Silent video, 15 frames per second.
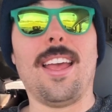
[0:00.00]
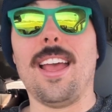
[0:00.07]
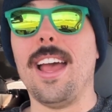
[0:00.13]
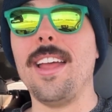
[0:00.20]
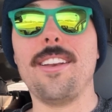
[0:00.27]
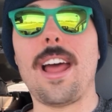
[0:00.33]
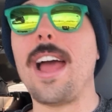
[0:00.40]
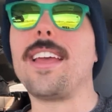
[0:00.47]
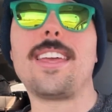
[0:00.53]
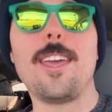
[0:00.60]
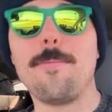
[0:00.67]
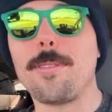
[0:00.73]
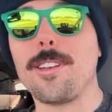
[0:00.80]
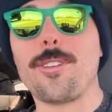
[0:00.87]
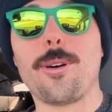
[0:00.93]
And I
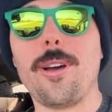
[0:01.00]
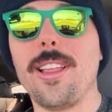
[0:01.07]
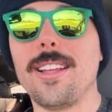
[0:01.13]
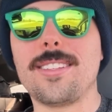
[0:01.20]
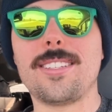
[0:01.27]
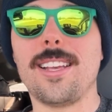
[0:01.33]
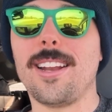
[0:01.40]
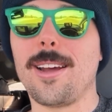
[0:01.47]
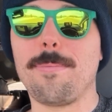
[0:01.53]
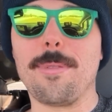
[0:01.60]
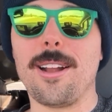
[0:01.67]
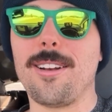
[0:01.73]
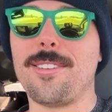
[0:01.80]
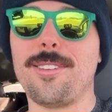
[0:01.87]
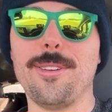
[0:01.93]
keep the toilet seat up
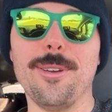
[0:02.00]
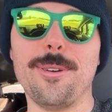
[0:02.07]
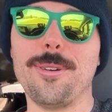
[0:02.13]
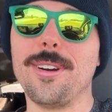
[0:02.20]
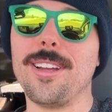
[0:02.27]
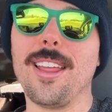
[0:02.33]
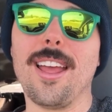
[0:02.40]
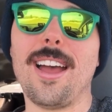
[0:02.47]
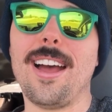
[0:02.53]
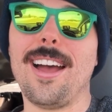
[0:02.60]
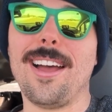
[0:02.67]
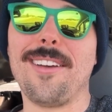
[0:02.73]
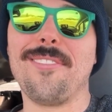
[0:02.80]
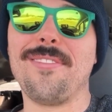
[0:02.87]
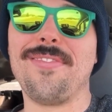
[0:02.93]
there too.
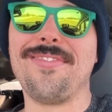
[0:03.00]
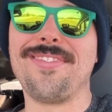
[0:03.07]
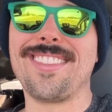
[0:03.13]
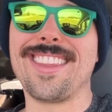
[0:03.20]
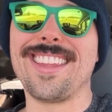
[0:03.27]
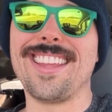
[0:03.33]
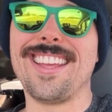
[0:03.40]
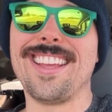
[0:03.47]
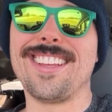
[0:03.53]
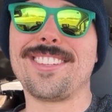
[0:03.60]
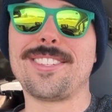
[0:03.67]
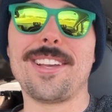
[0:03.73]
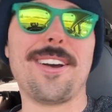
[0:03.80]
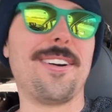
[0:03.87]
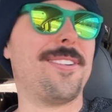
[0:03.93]

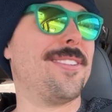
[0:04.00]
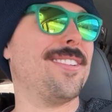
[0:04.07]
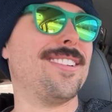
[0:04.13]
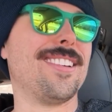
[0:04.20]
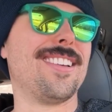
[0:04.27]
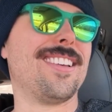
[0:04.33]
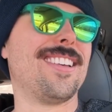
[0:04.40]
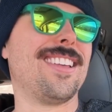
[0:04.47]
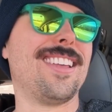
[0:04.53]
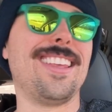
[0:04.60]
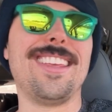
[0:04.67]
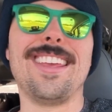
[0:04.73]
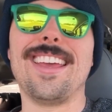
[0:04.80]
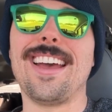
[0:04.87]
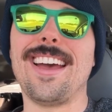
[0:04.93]
So,
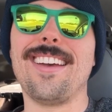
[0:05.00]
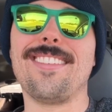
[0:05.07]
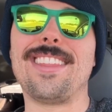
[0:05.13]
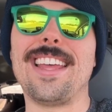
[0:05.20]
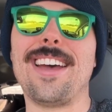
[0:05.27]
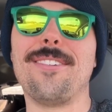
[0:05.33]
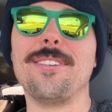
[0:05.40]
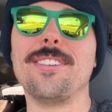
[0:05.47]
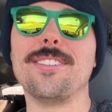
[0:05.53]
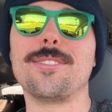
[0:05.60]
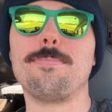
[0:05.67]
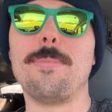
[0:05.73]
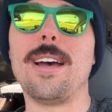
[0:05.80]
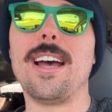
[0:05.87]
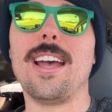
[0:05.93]
yeah, that was
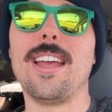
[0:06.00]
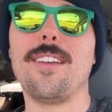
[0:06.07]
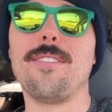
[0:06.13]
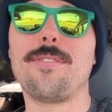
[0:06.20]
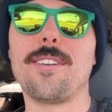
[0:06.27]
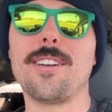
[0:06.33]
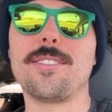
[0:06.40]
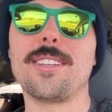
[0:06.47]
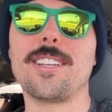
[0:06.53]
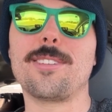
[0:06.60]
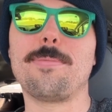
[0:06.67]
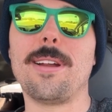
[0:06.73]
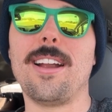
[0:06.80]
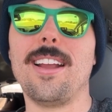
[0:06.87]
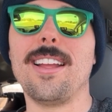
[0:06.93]
my first
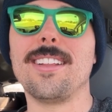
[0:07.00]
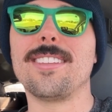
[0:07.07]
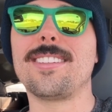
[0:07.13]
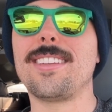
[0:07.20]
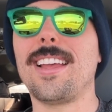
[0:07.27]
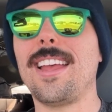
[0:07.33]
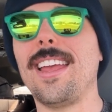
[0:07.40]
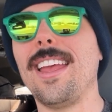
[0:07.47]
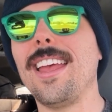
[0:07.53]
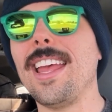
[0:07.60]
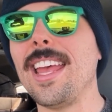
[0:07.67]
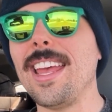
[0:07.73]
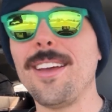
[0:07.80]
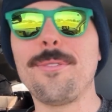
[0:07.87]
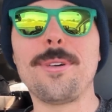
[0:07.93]
experience.
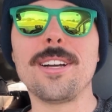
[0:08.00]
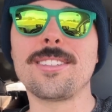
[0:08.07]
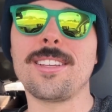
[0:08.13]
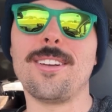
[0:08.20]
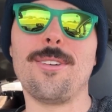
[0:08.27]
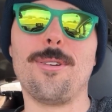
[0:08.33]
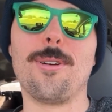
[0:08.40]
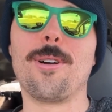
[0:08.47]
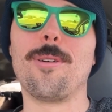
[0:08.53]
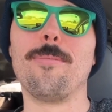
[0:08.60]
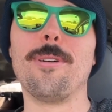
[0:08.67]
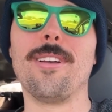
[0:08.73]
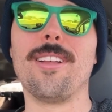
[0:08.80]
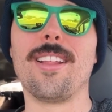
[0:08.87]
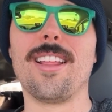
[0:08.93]
It wasn't
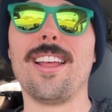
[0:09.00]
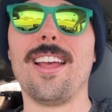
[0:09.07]
horrible.